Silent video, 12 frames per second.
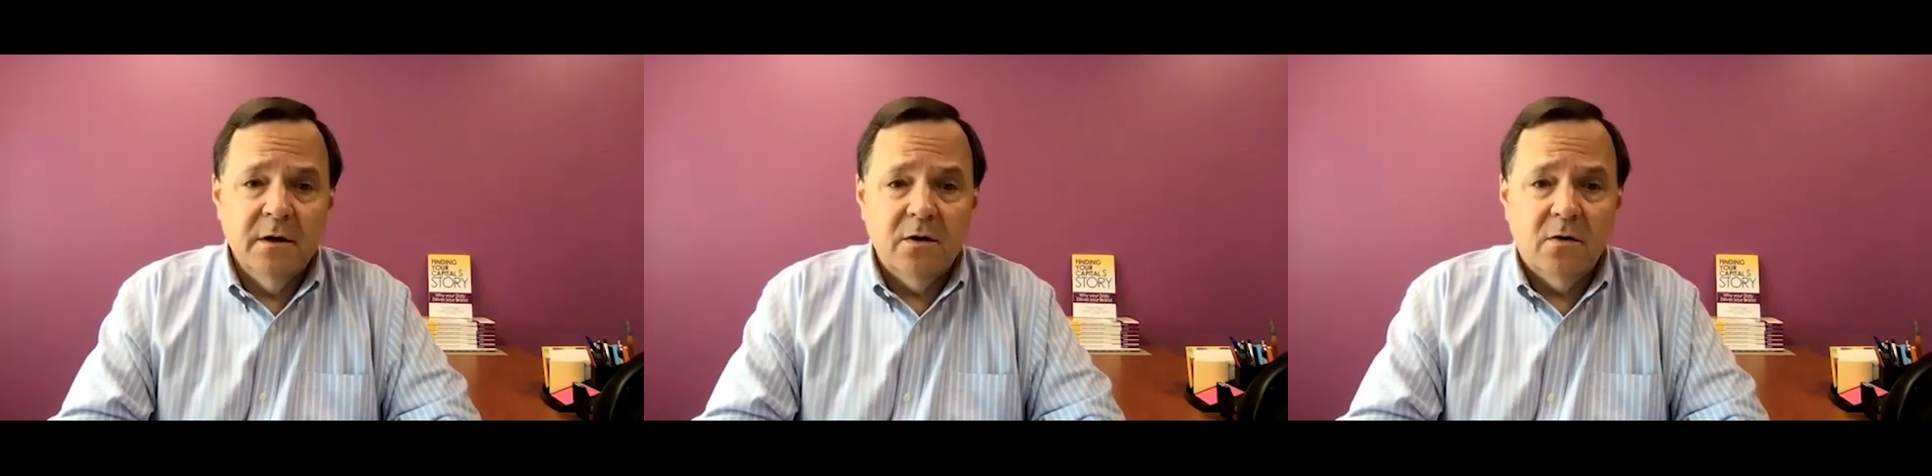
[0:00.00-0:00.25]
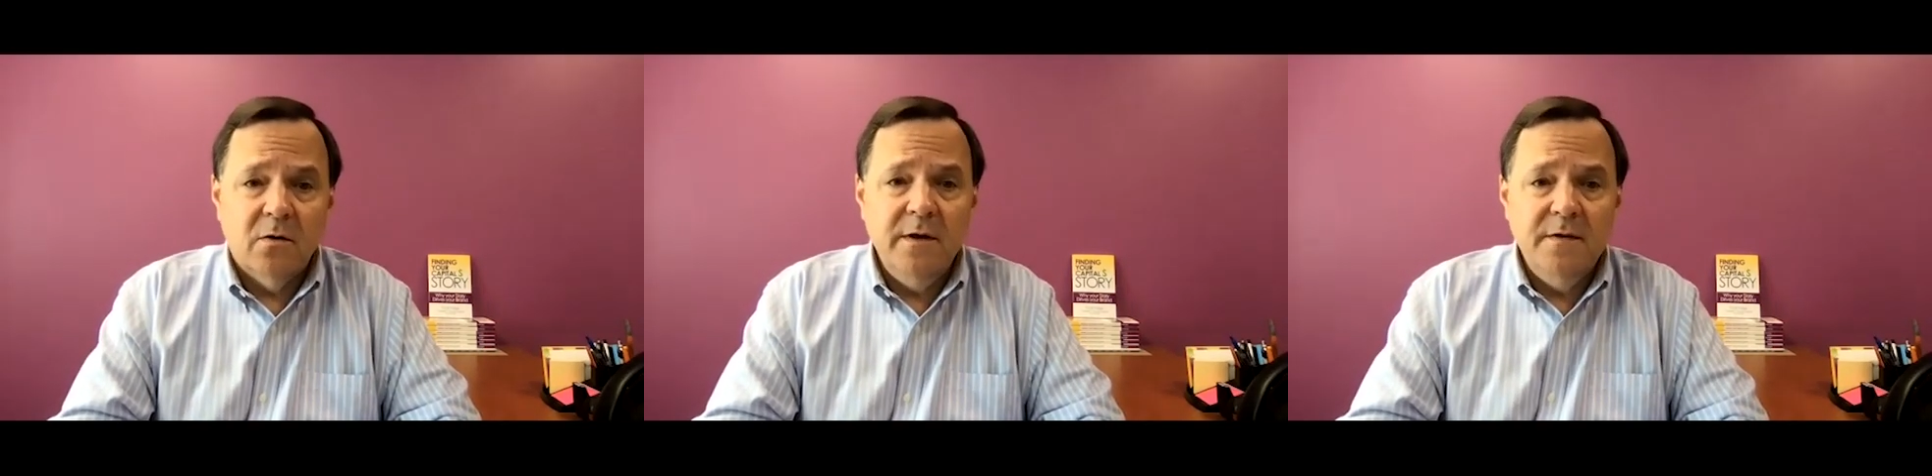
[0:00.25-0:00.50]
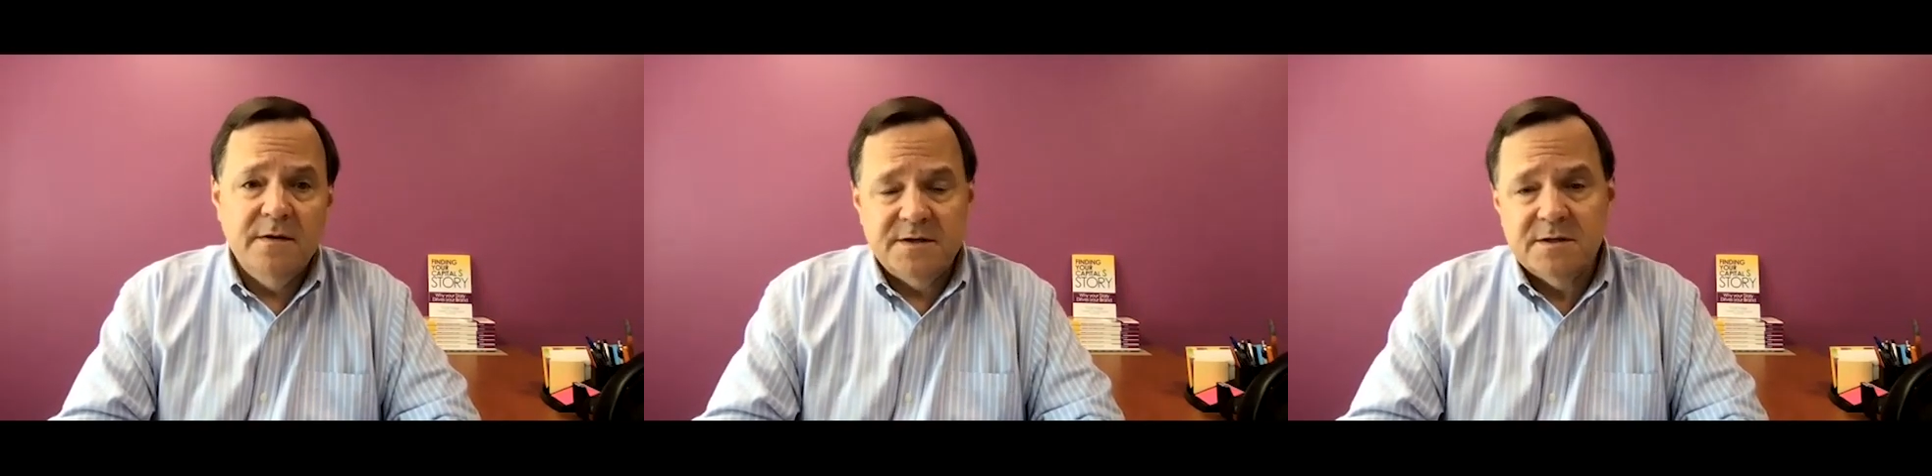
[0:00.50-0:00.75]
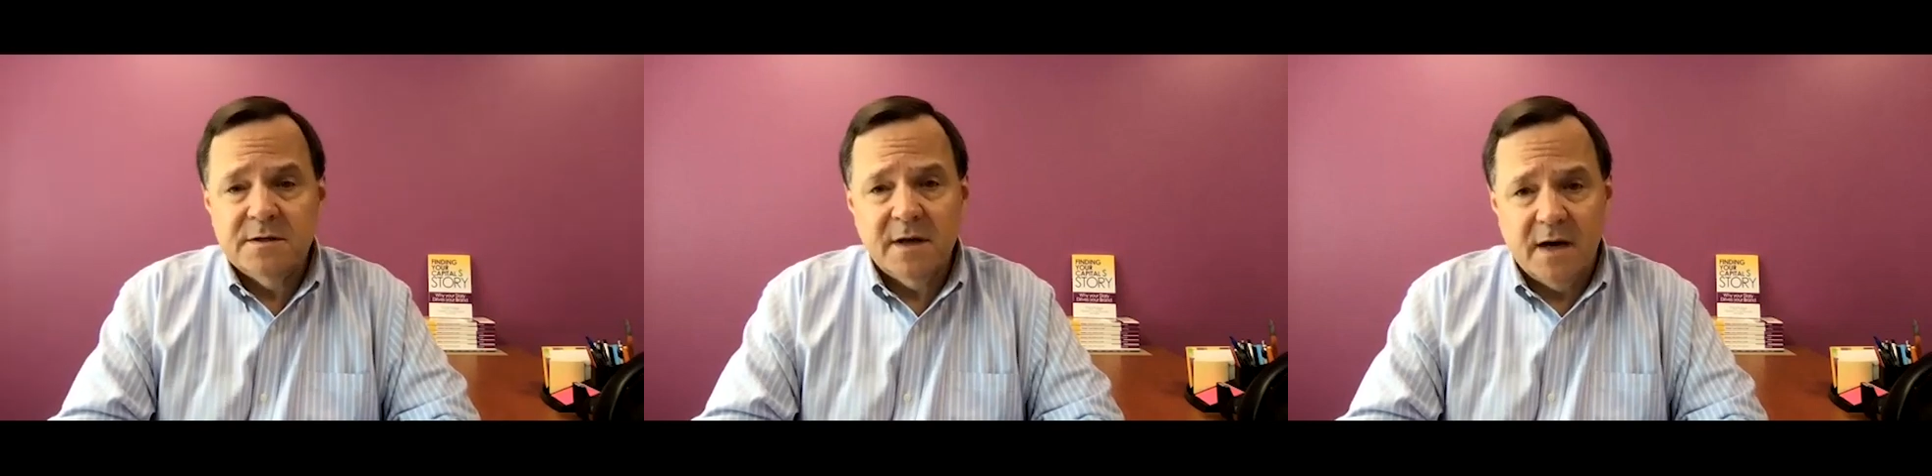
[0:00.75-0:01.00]
coined
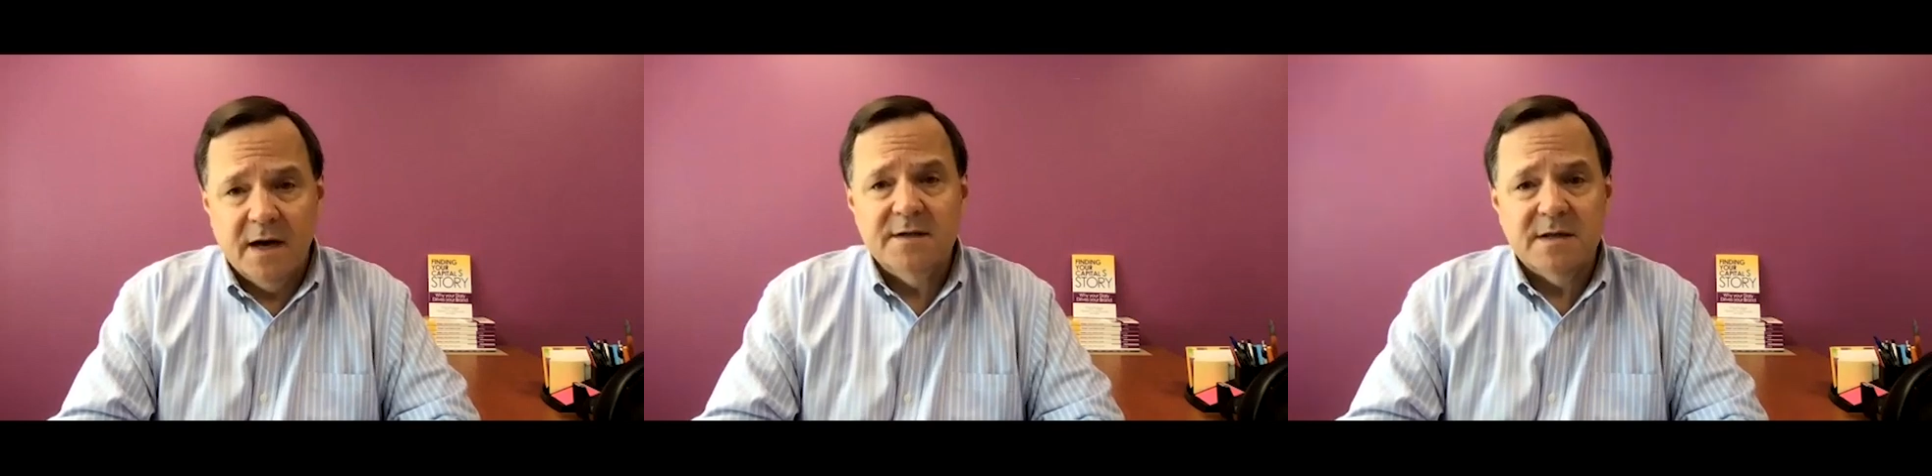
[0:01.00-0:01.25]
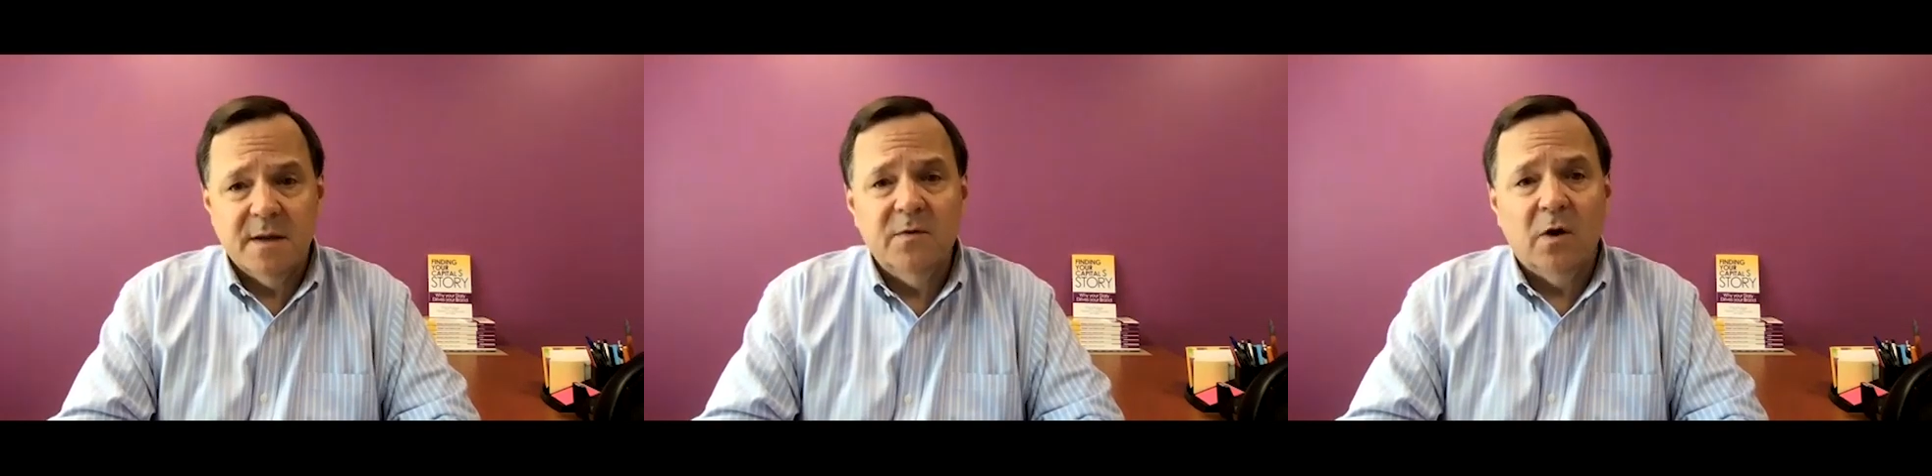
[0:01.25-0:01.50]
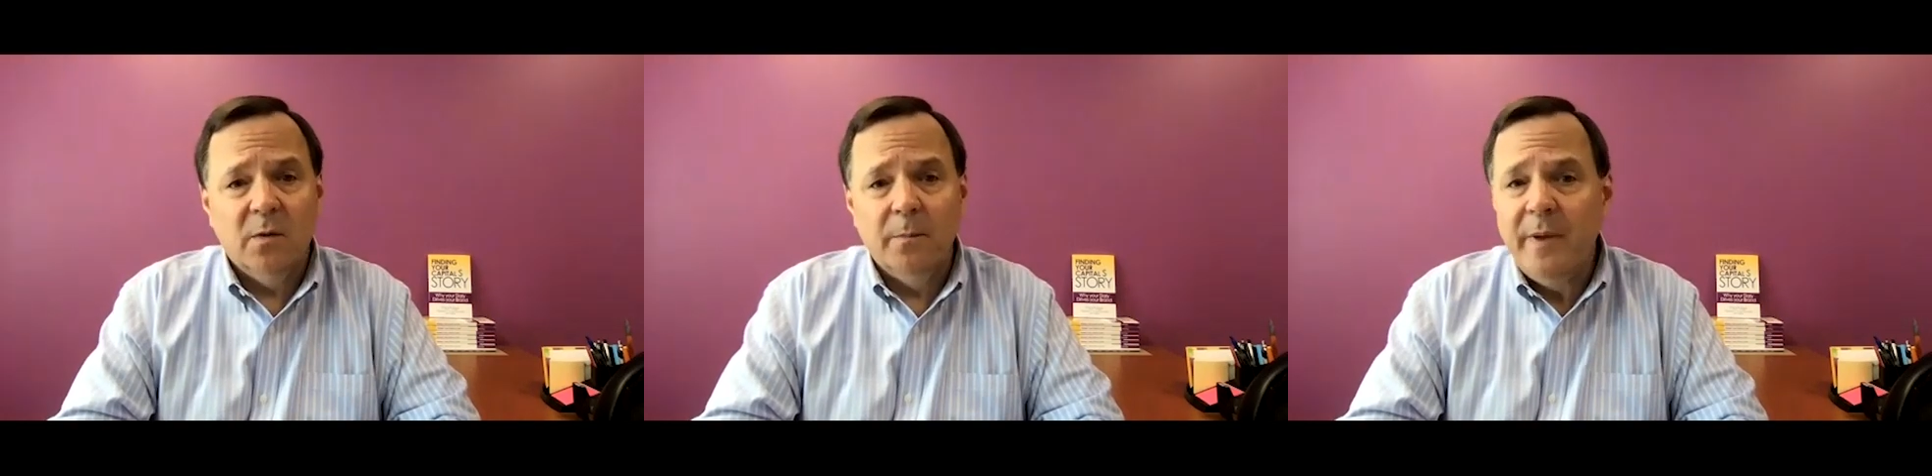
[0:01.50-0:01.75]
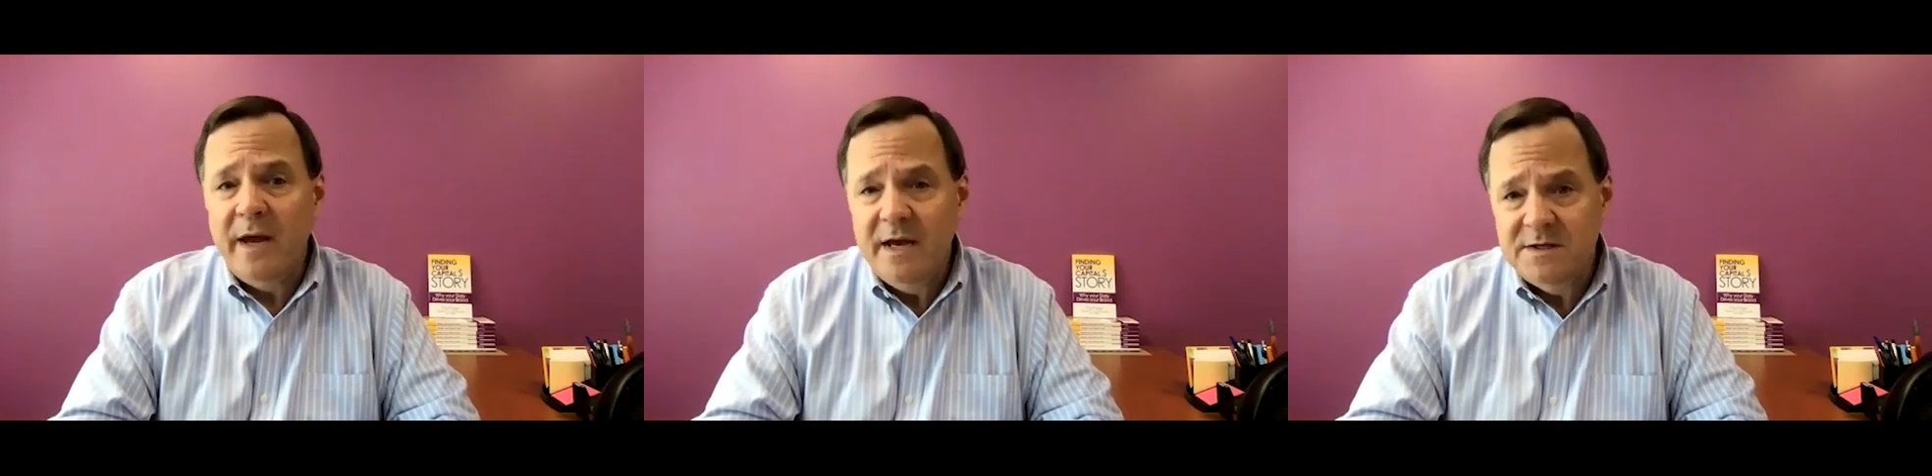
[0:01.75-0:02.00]
this concept called
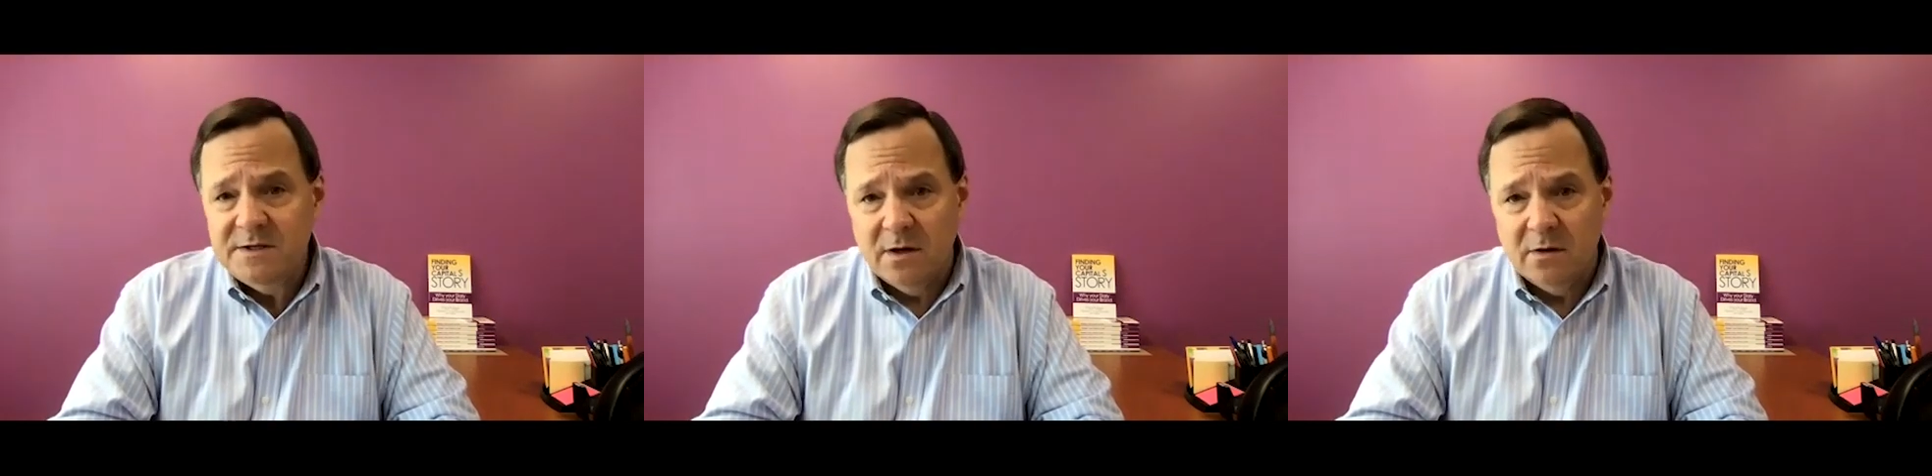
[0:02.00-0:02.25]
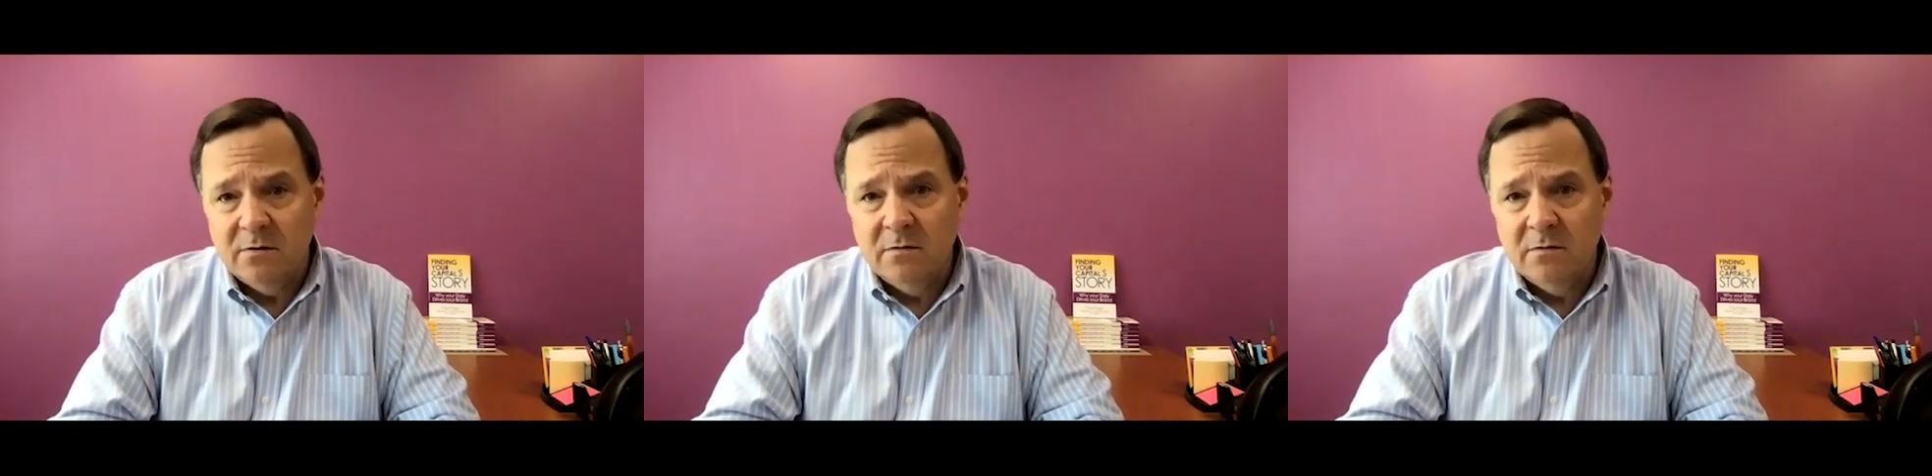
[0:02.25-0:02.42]
peso